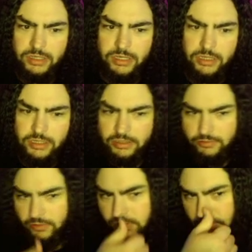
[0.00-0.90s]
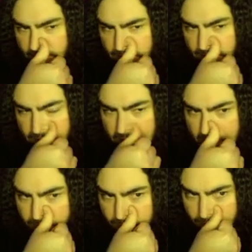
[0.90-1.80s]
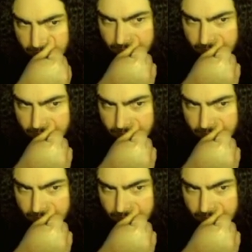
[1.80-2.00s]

uh, or should we send Kairu